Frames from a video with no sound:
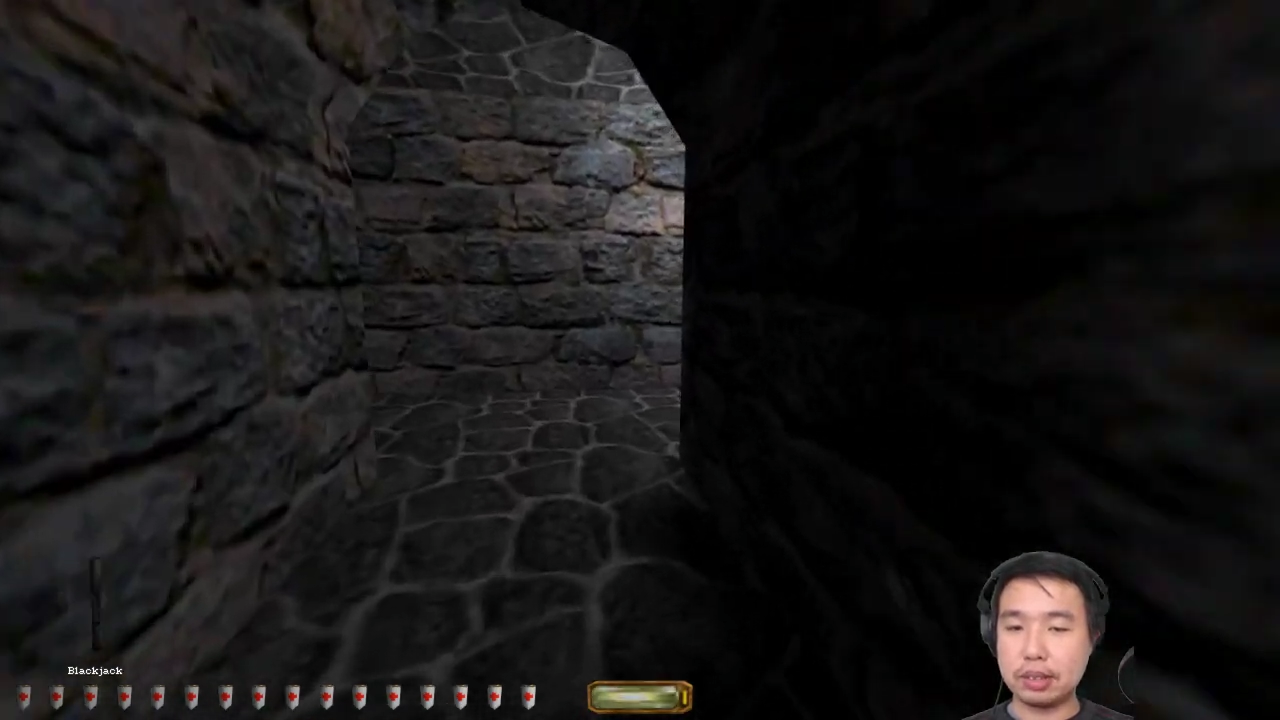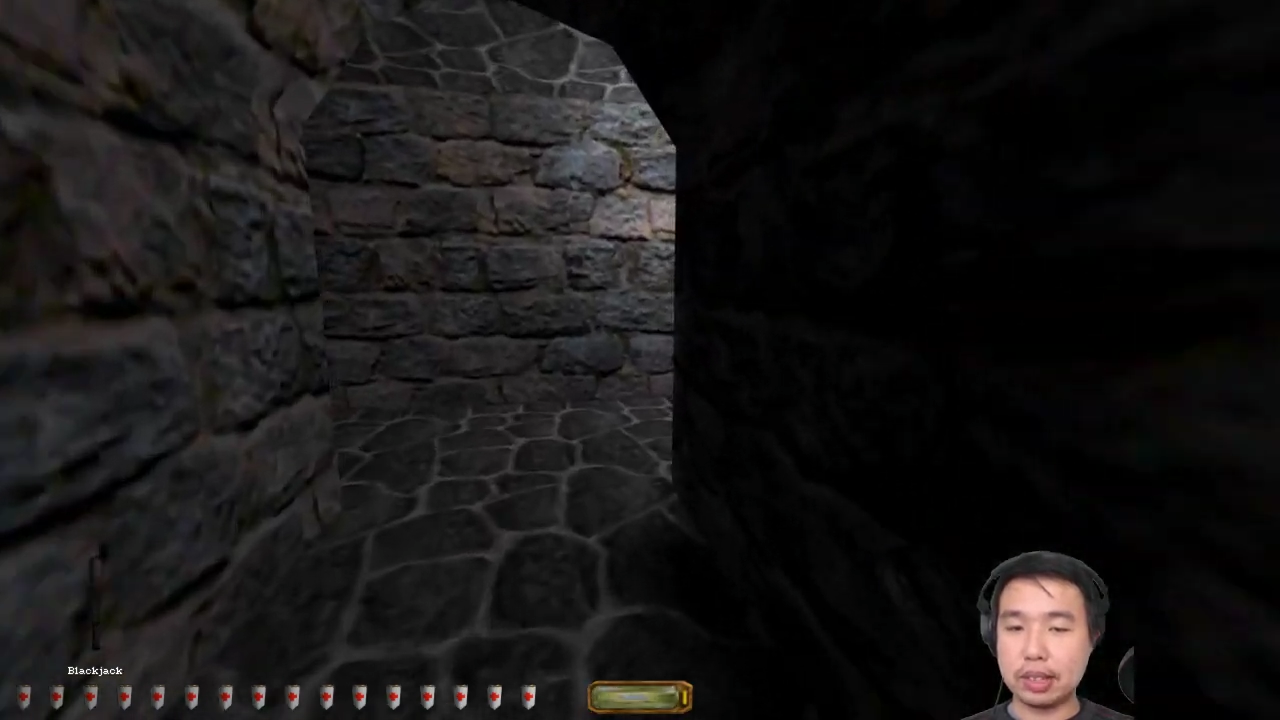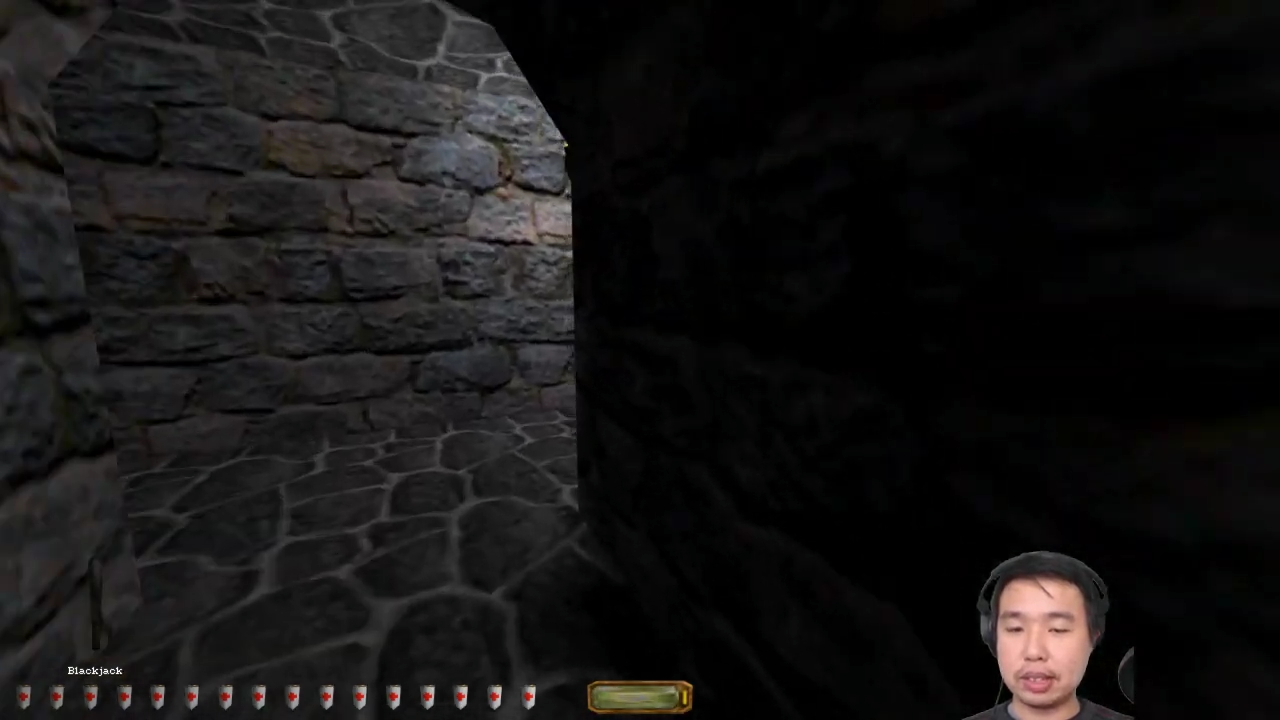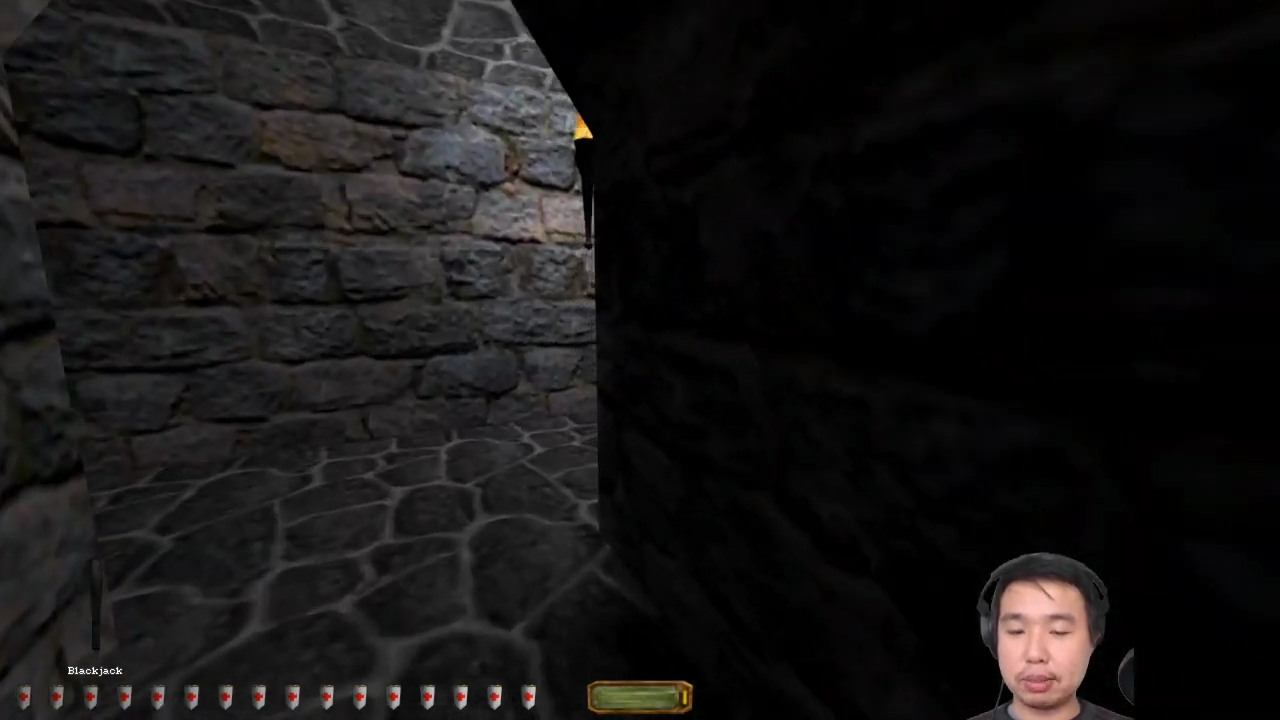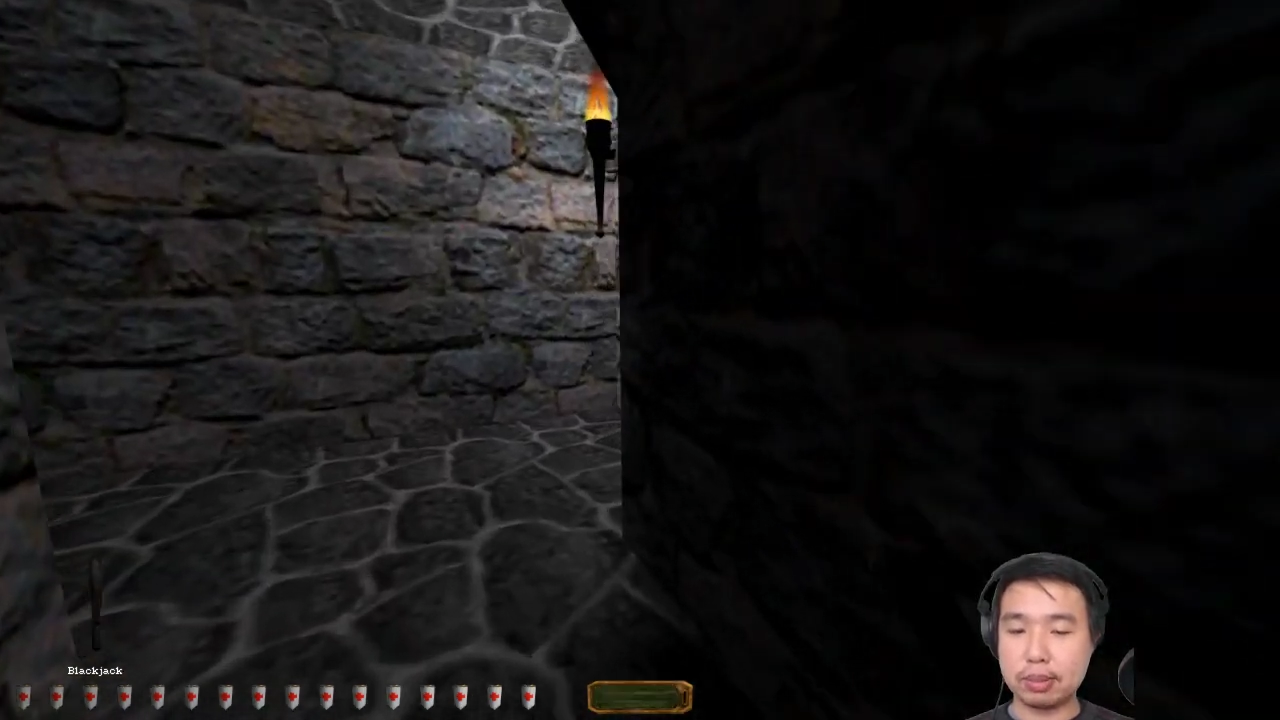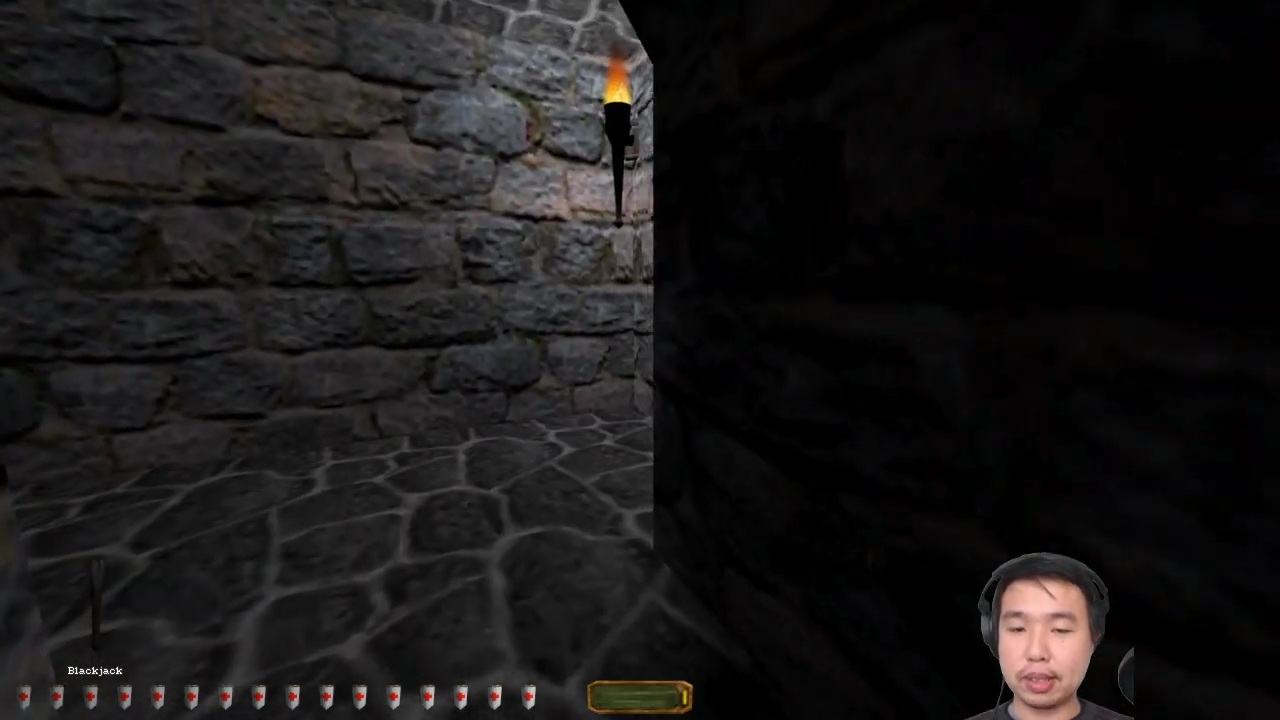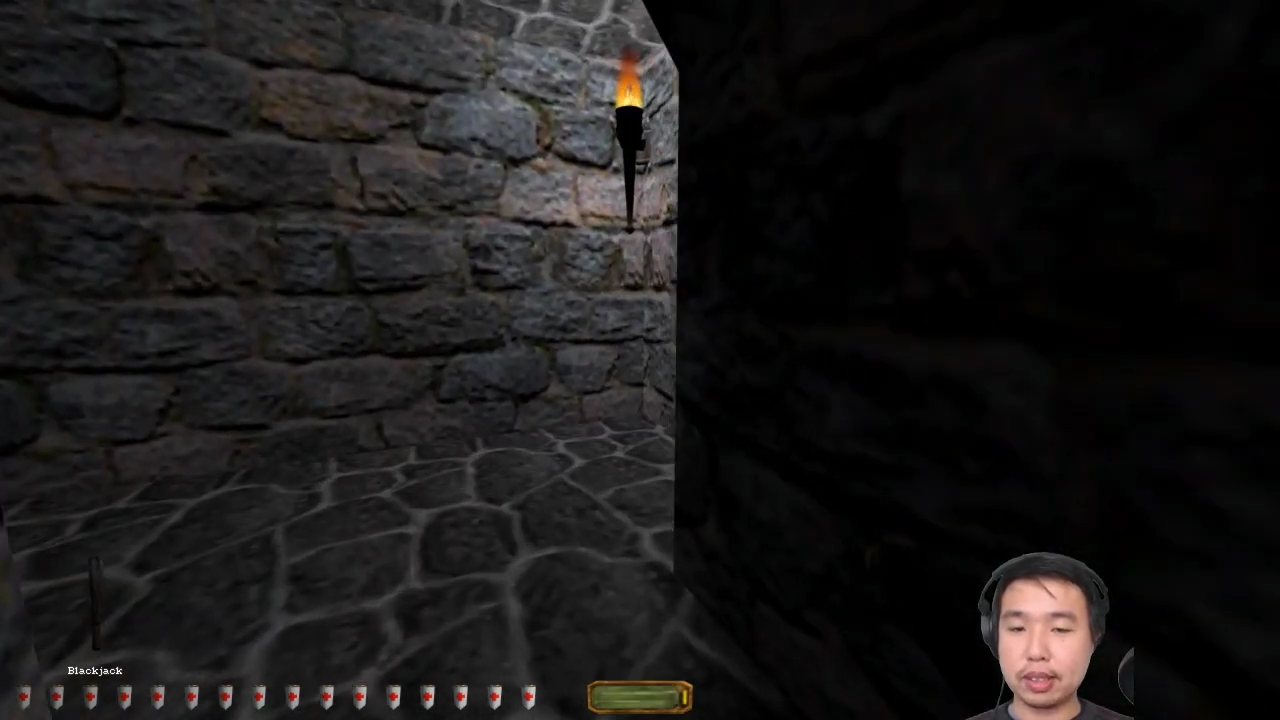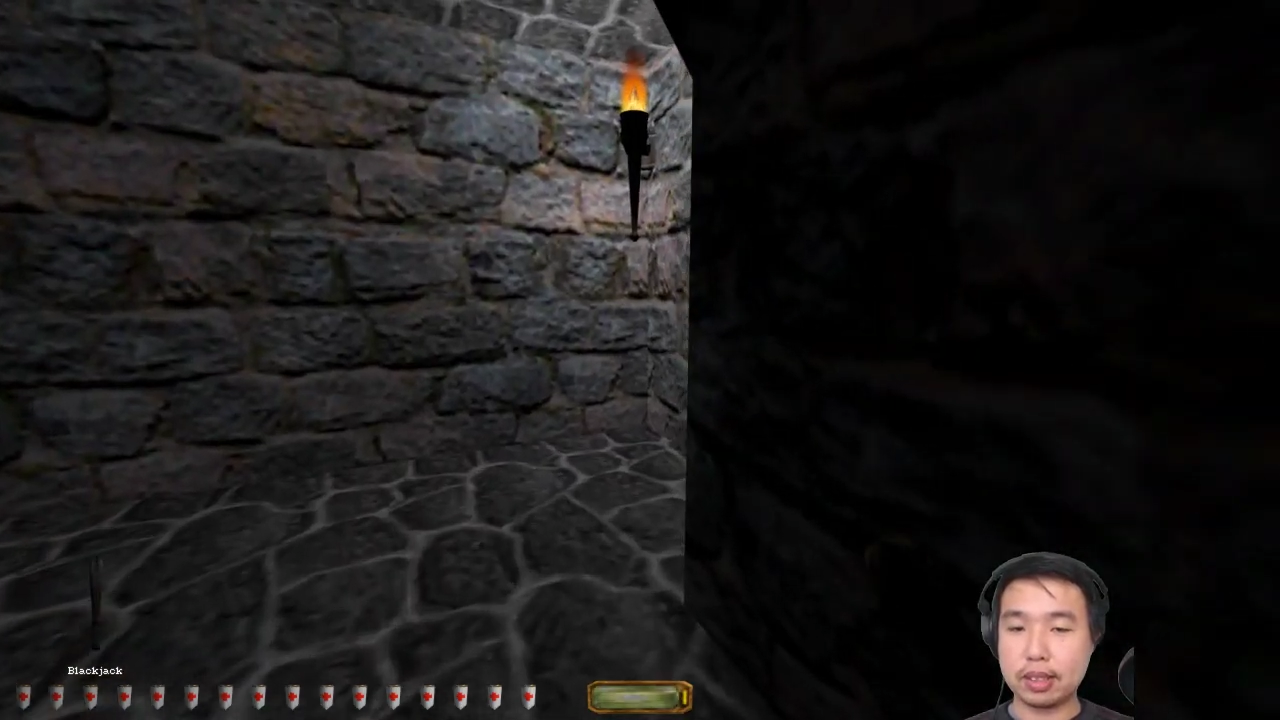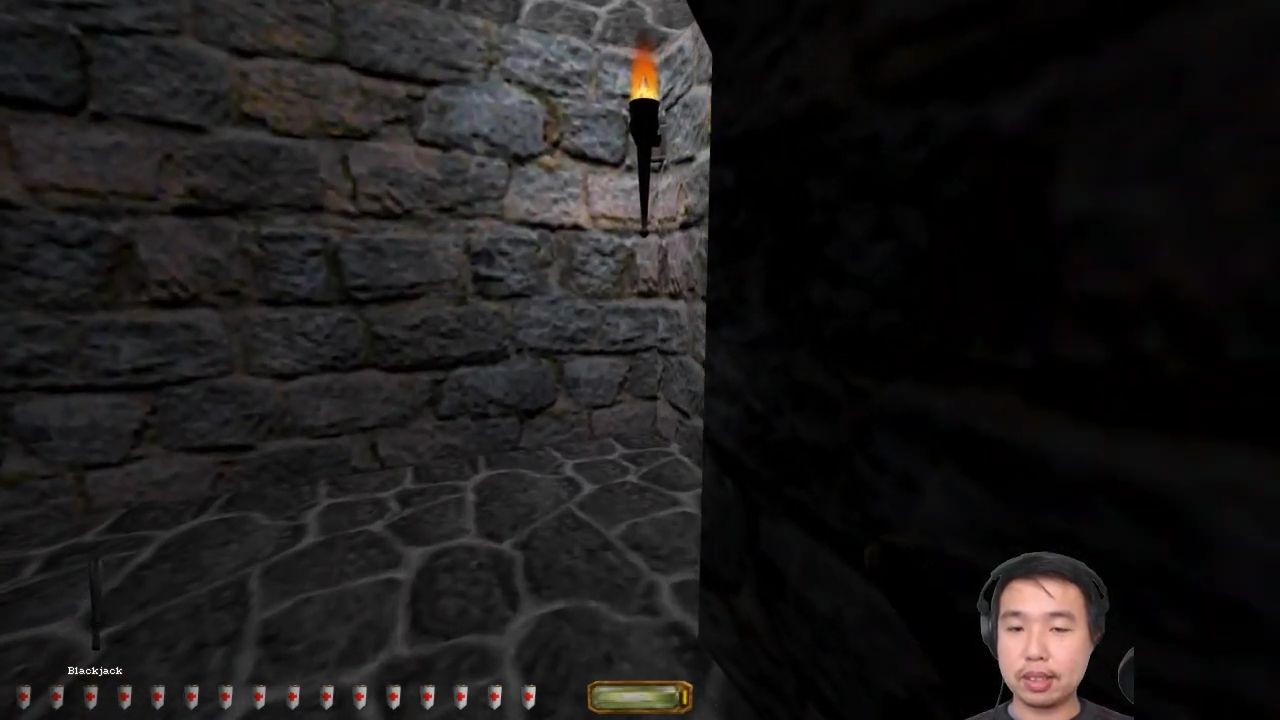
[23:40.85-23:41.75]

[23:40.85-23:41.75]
this way.